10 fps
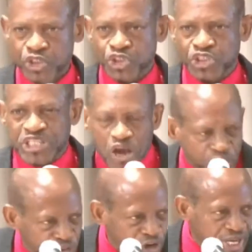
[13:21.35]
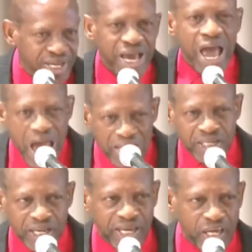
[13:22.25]
Jeffrey
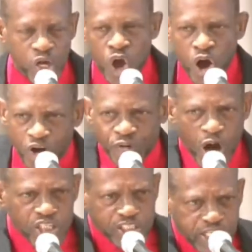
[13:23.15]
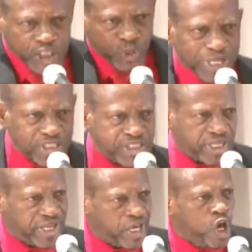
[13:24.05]
Hanley of
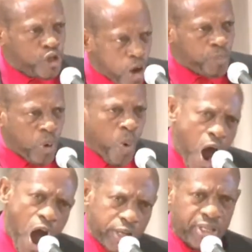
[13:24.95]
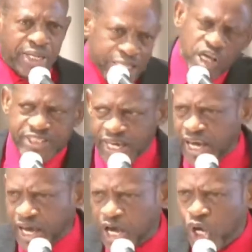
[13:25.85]
constituency number 1. Let us
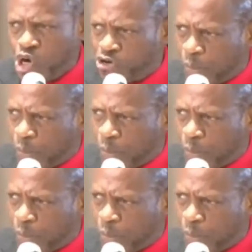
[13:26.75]
hear your